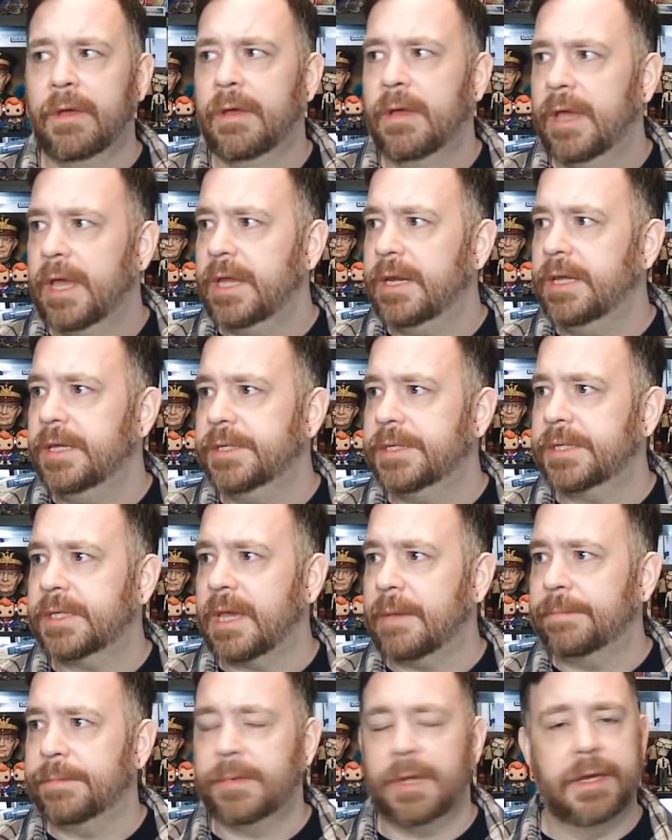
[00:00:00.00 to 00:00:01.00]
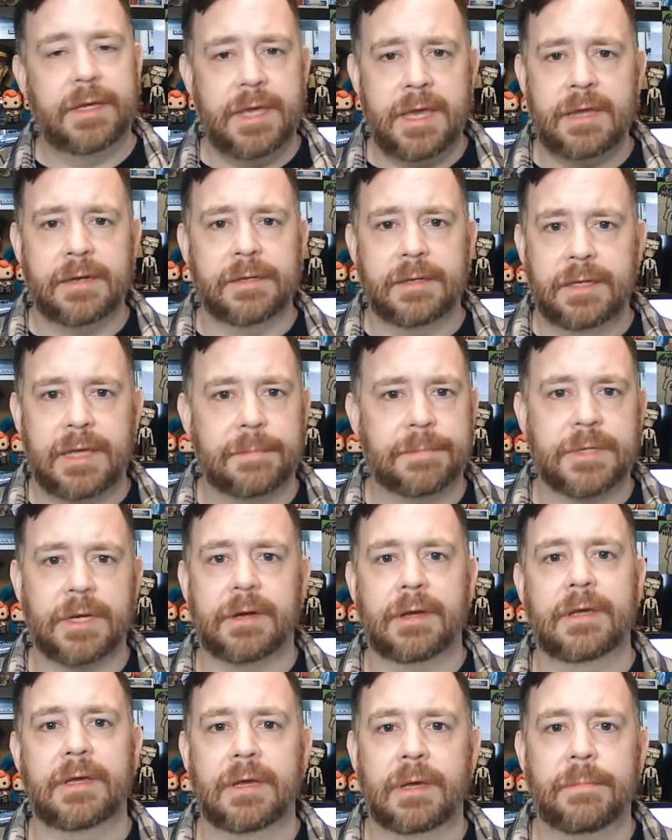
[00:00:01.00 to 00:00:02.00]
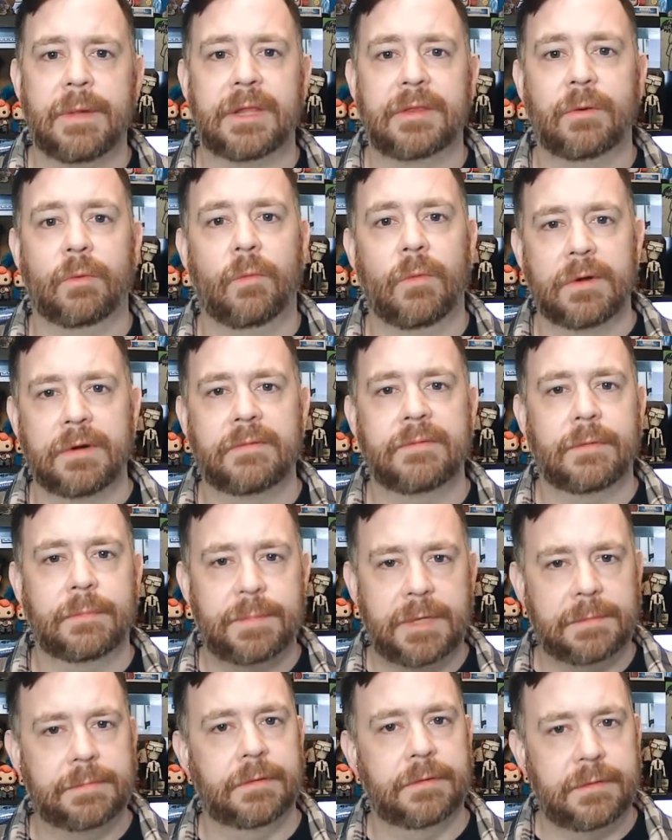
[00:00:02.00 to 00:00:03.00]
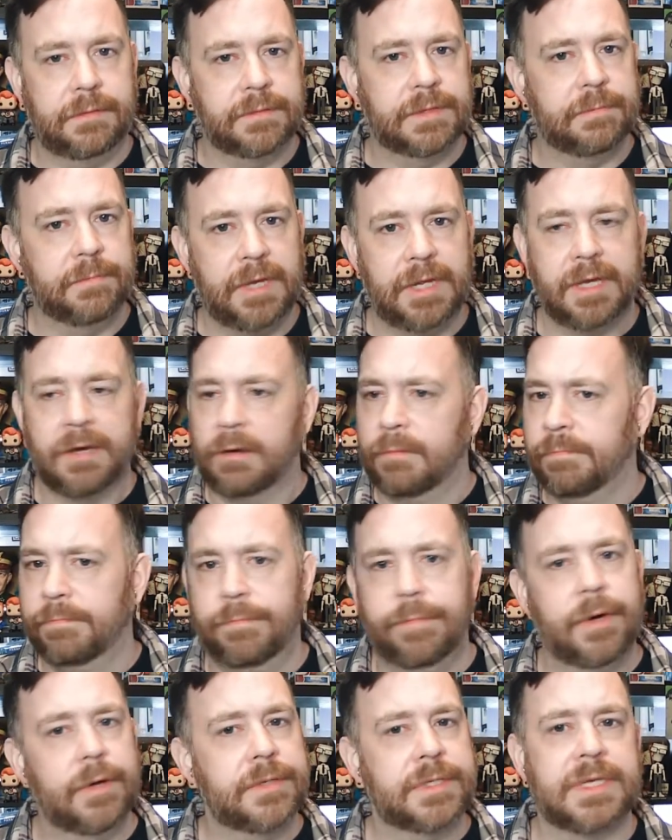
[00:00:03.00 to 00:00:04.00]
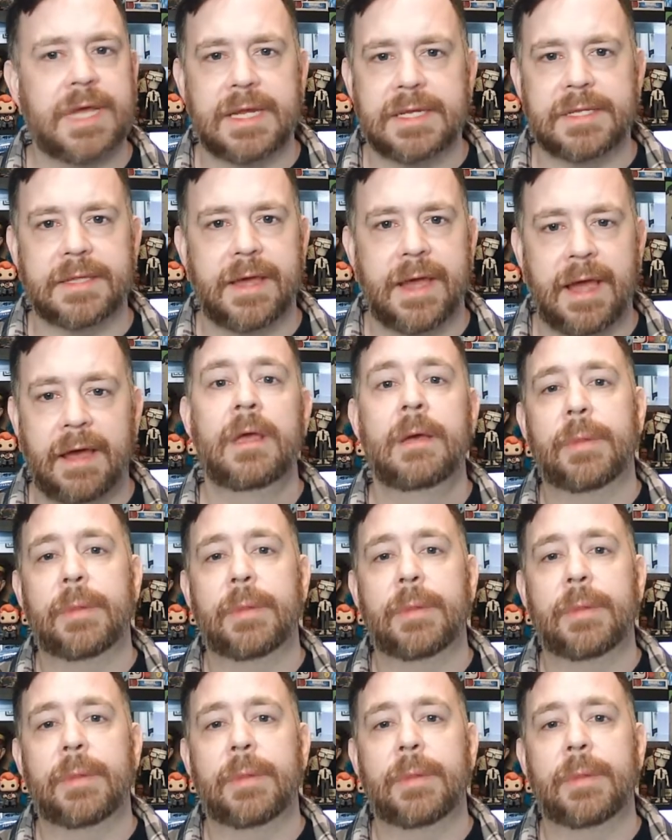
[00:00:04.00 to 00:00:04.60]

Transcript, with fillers: And he just kept, again, kept talking about the wonderful people he was meeting on both sides of the aisle.